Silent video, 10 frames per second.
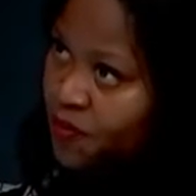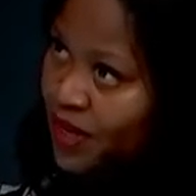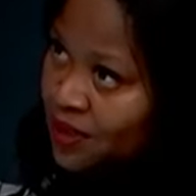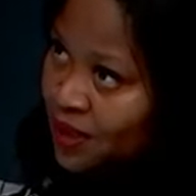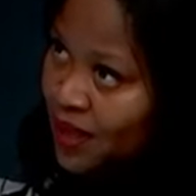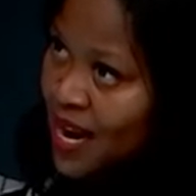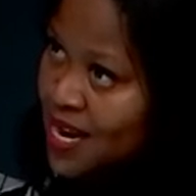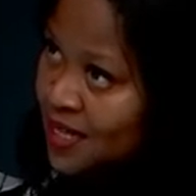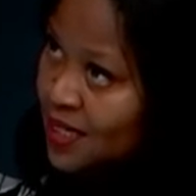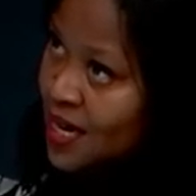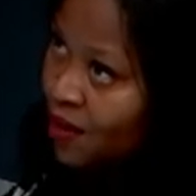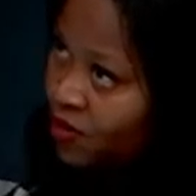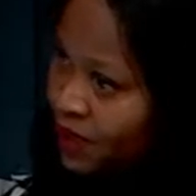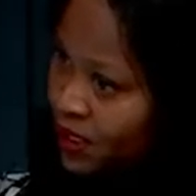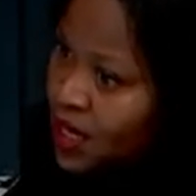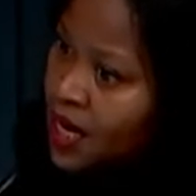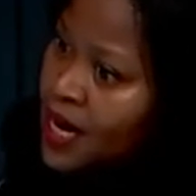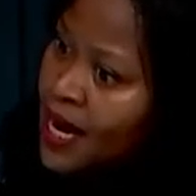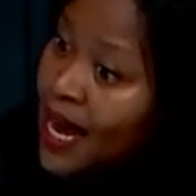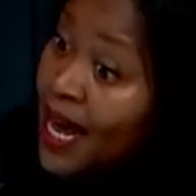12 months that the ANC government
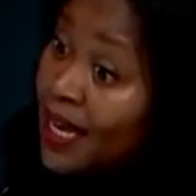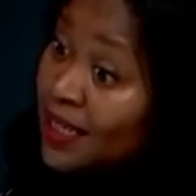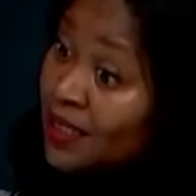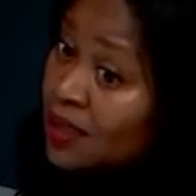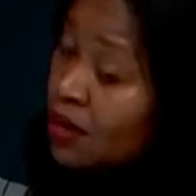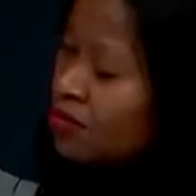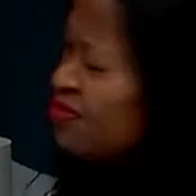has,